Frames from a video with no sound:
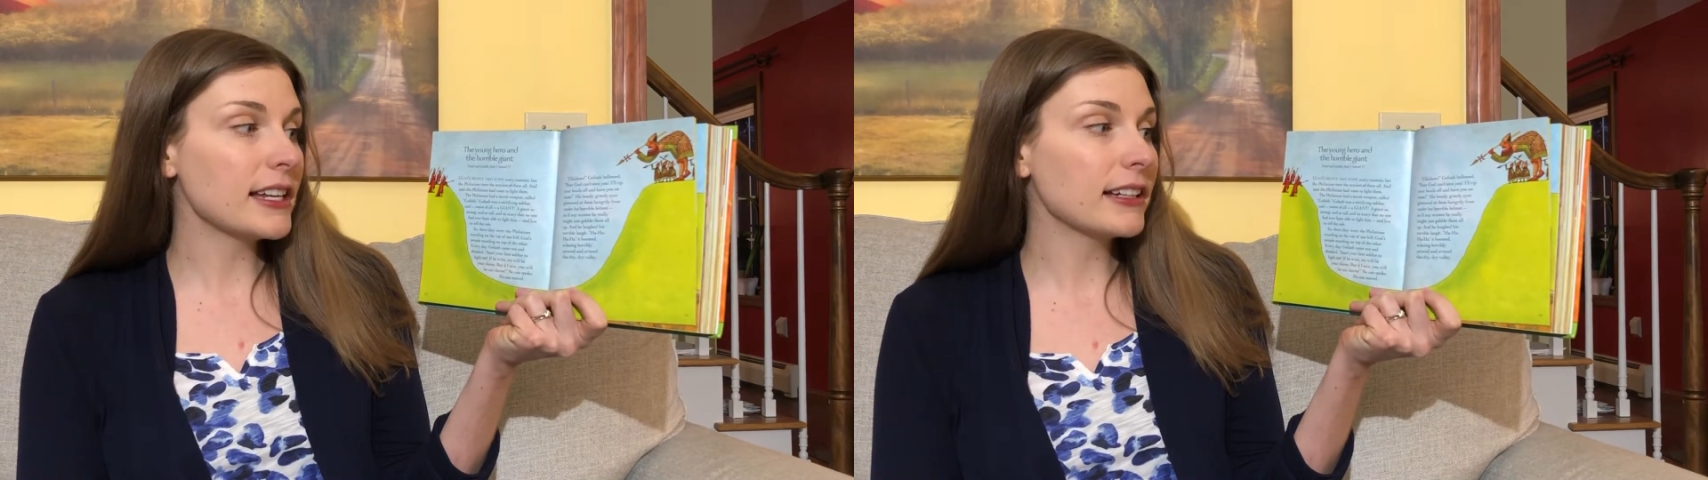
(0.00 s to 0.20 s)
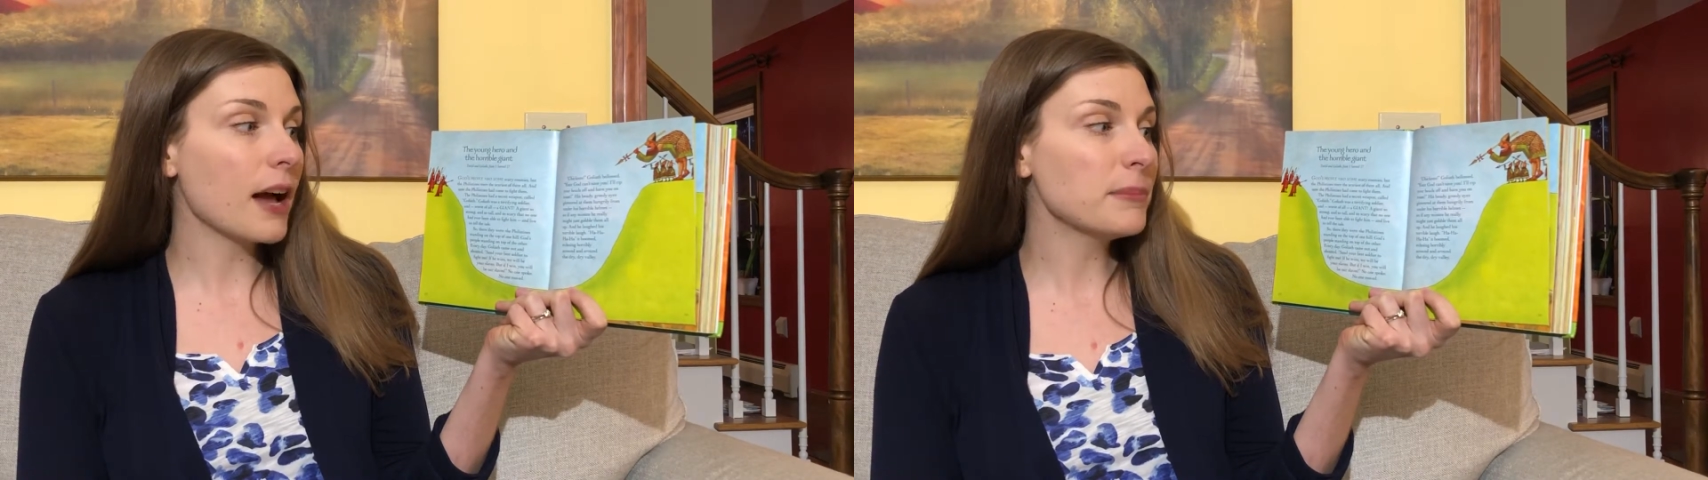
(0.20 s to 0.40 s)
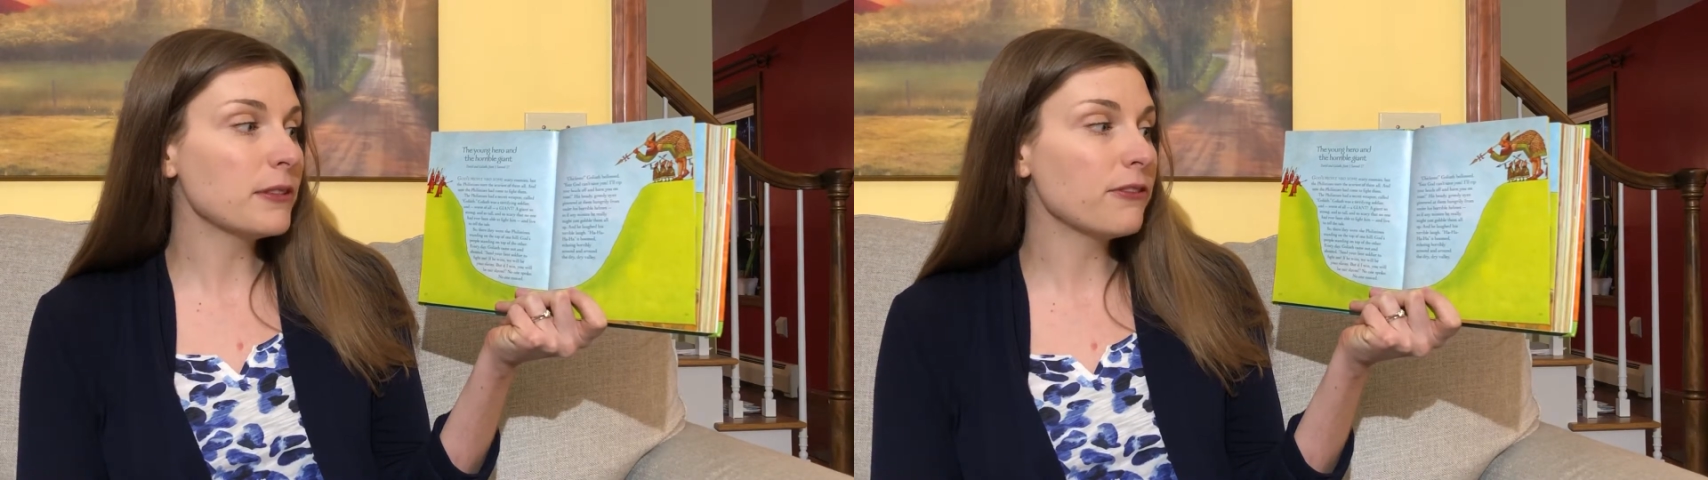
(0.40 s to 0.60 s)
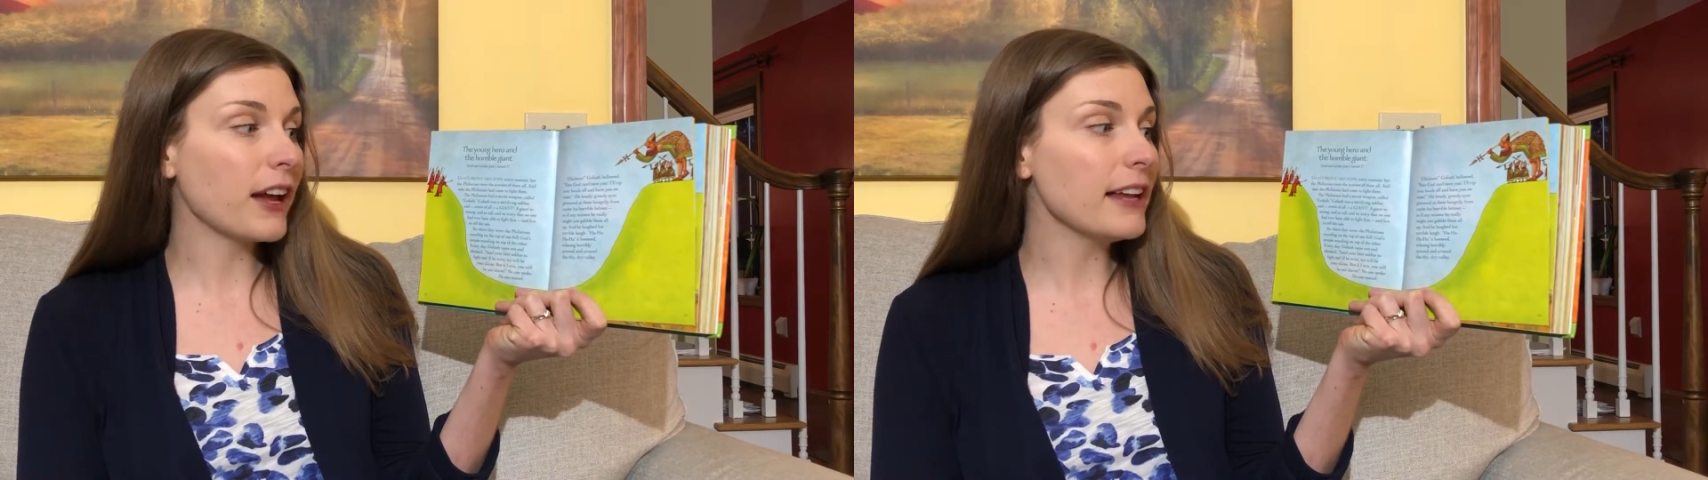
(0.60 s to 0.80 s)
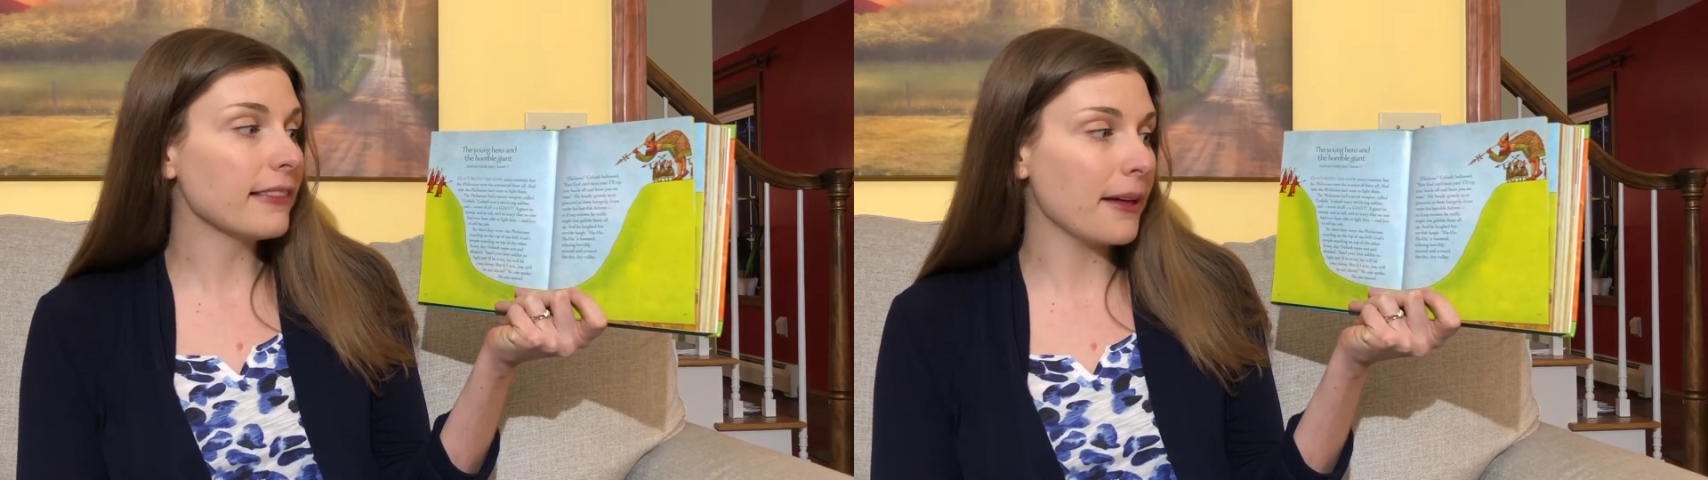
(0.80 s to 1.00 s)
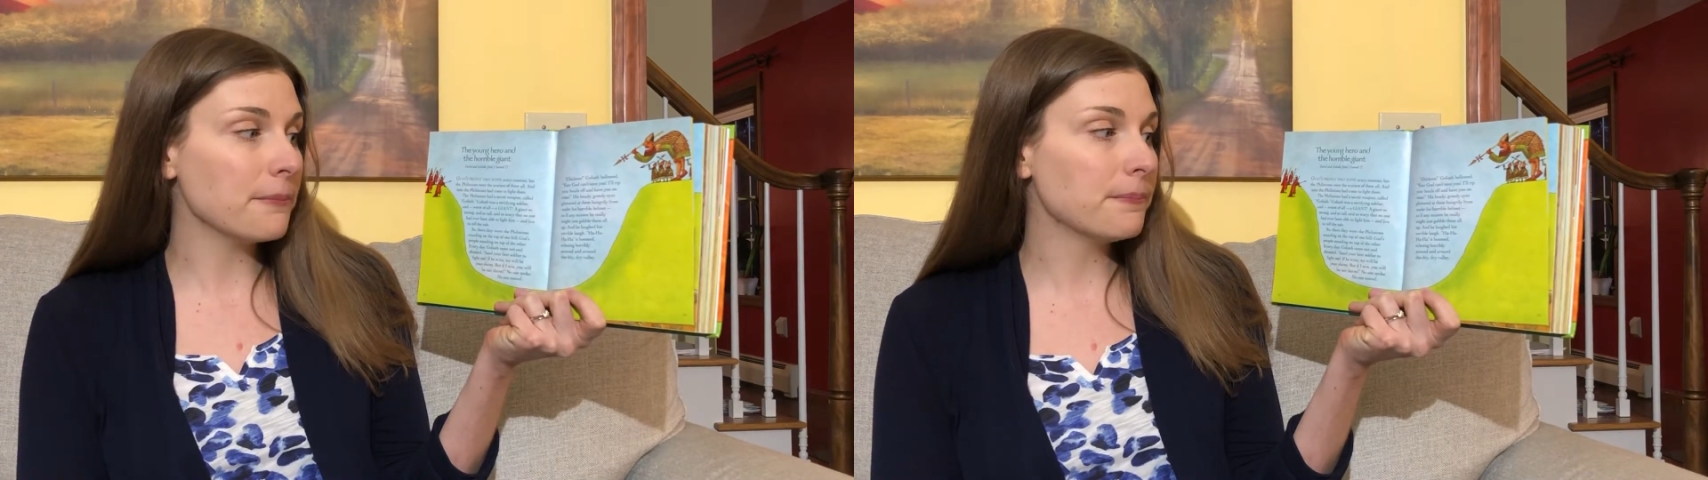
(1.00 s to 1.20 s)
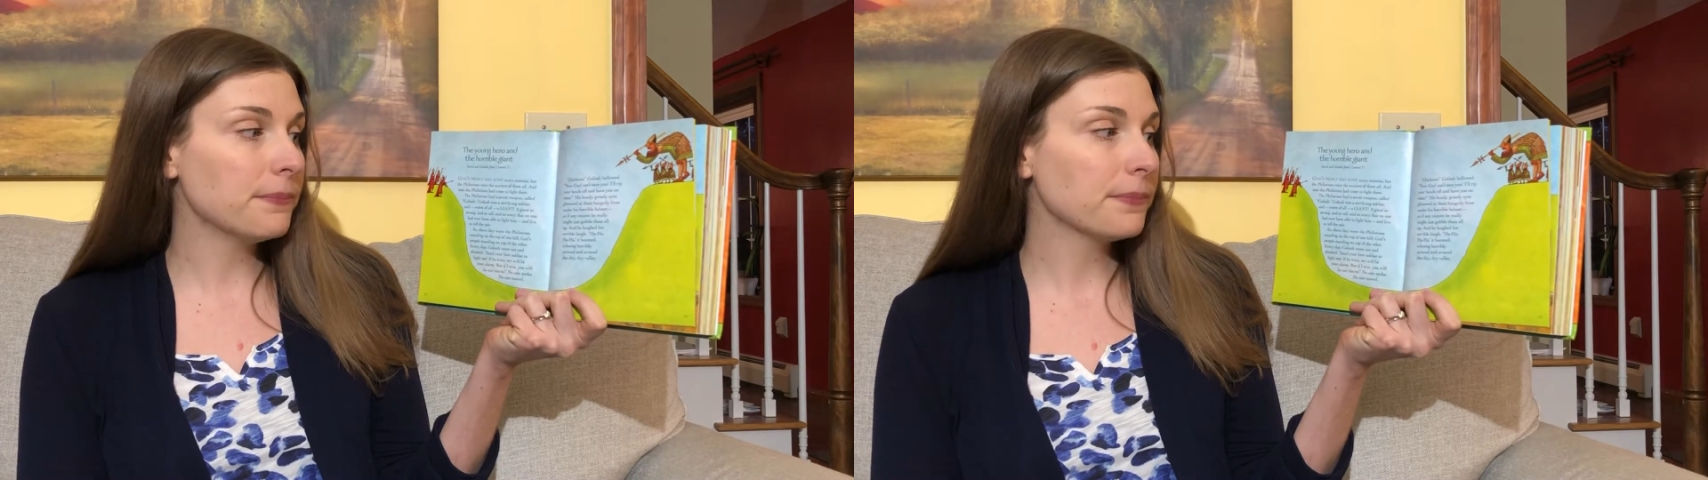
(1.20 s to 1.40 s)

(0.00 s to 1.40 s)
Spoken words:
had come to fight them.